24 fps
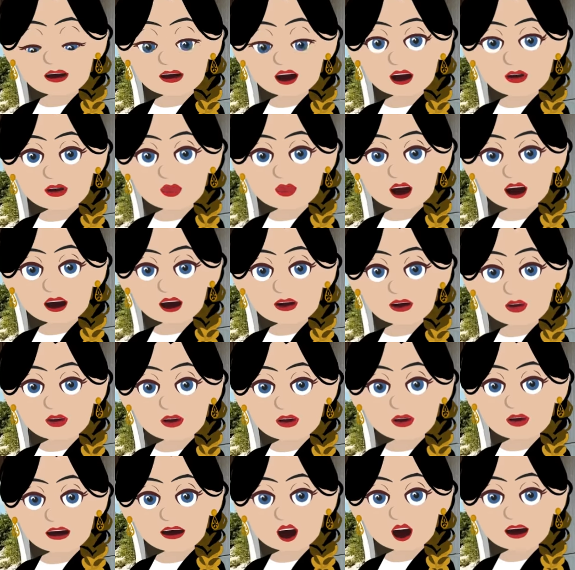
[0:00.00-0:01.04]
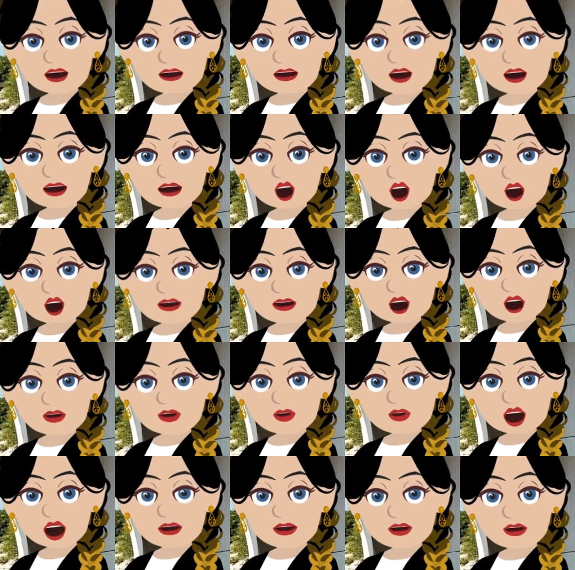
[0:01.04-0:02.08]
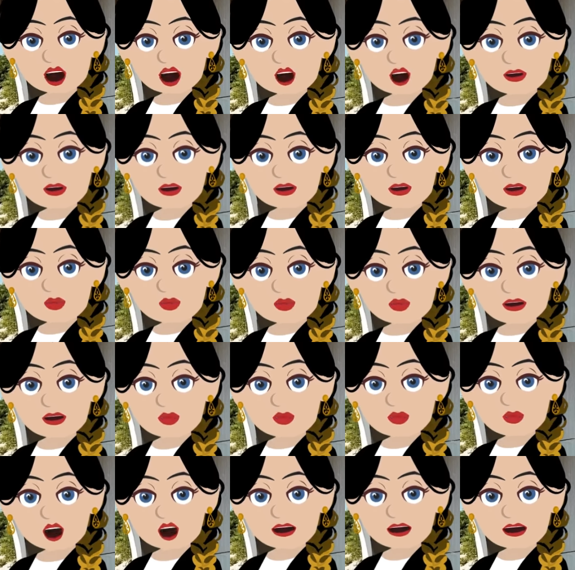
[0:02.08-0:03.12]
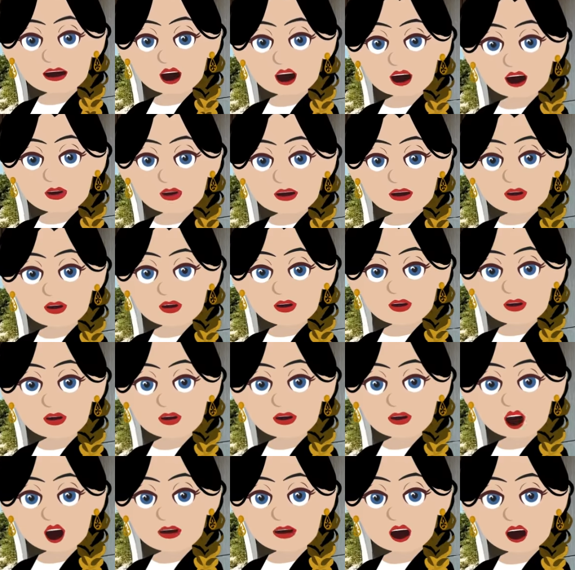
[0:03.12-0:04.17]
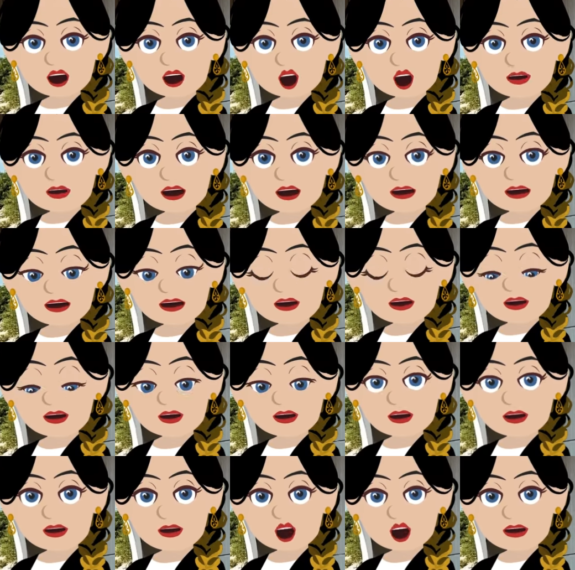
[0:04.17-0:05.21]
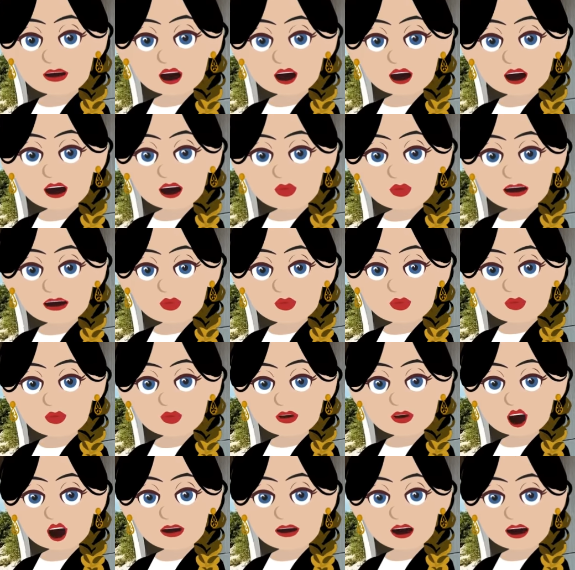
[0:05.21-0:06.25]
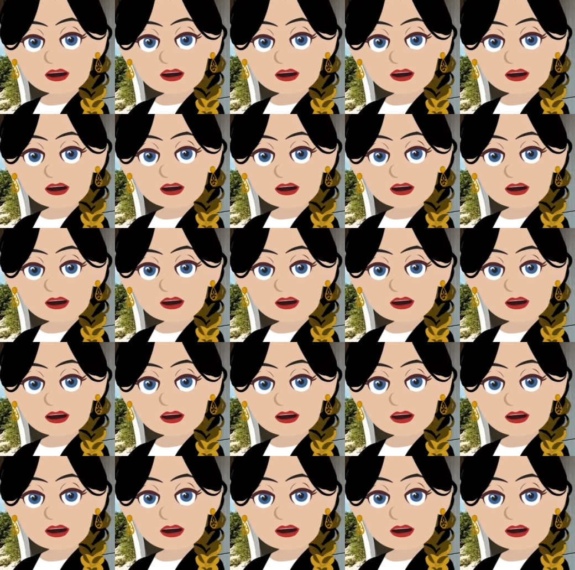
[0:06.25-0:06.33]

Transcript: paid all of this money, and all they said was, get in the vortex, get in the vortex, get in the vortex, get in the